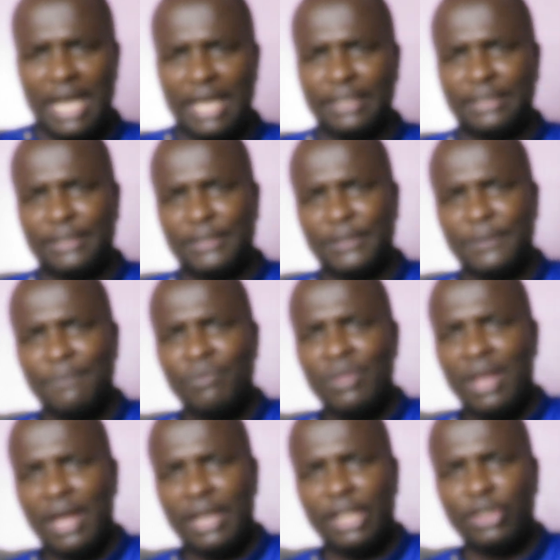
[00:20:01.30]
night.
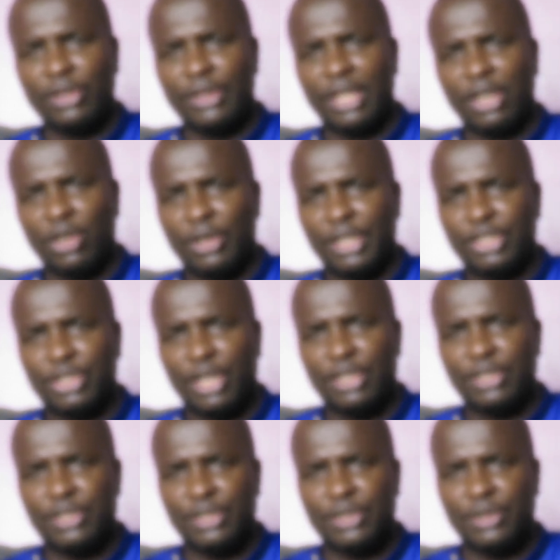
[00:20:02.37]
And I know the Lord is
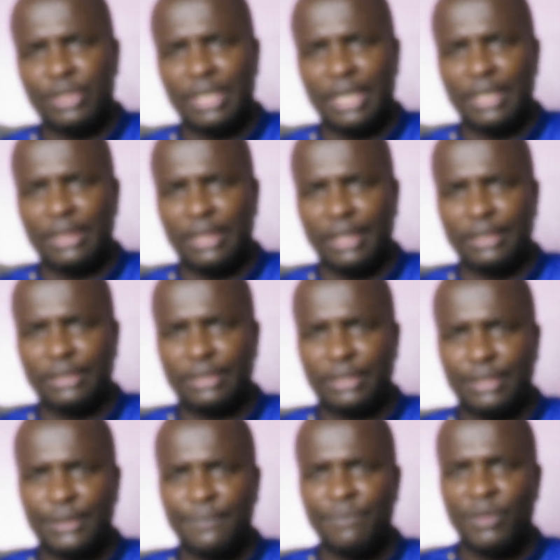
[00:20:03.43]
going to do great
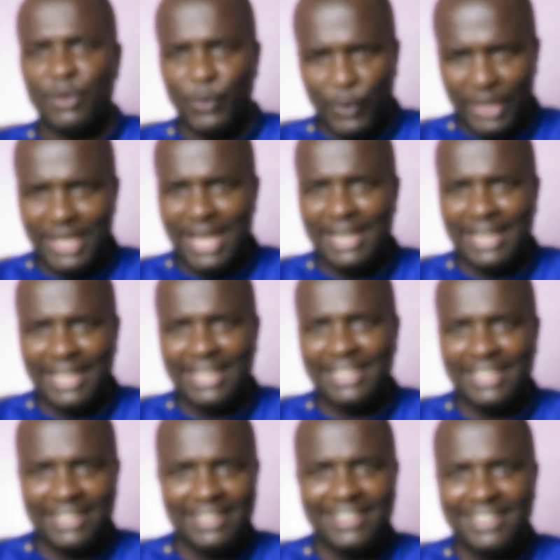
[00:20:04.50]
things. We are
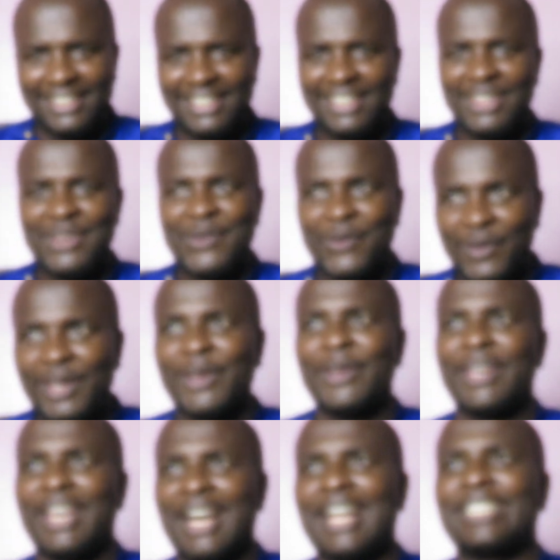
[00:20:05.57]
ready.
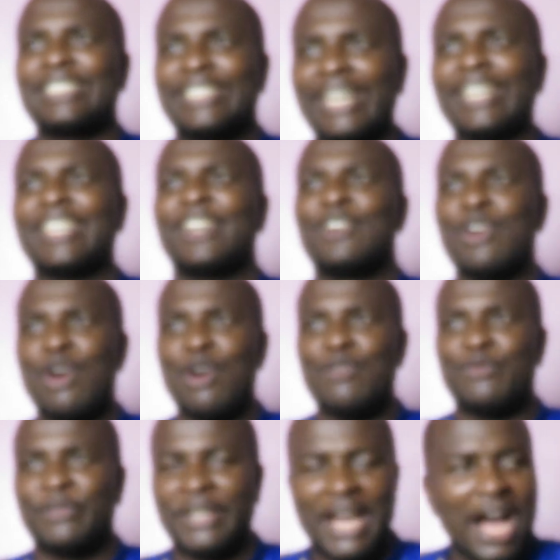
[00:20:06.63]
We are taking
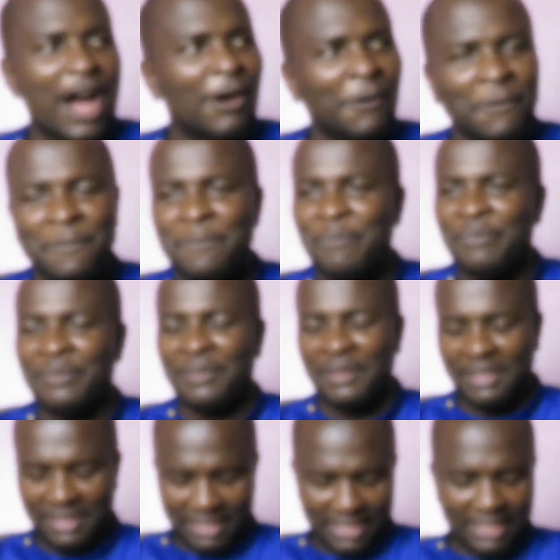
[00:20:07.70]
off now.
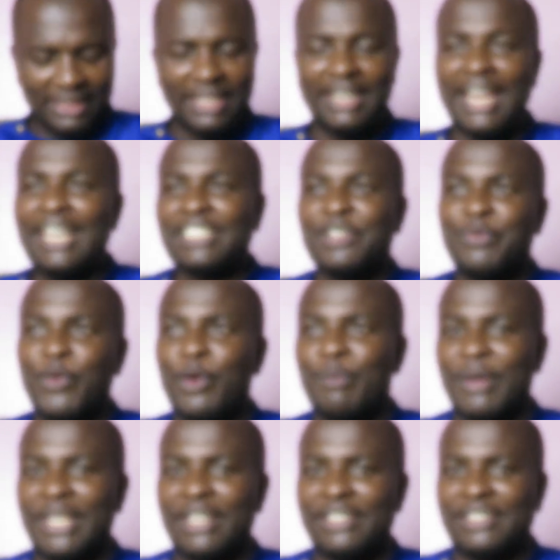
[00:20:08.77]
In the next few
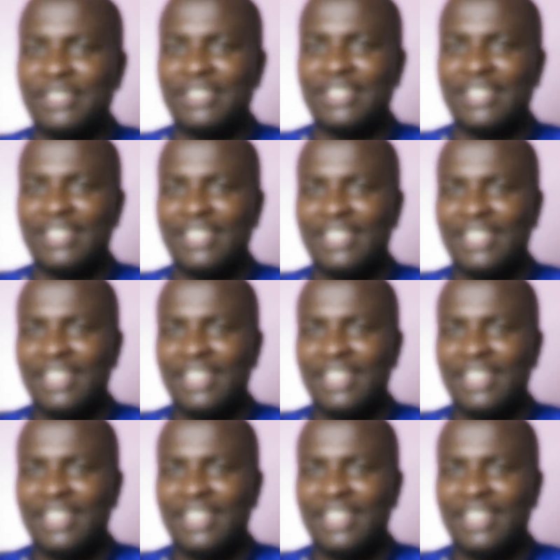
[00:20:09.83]
minutes,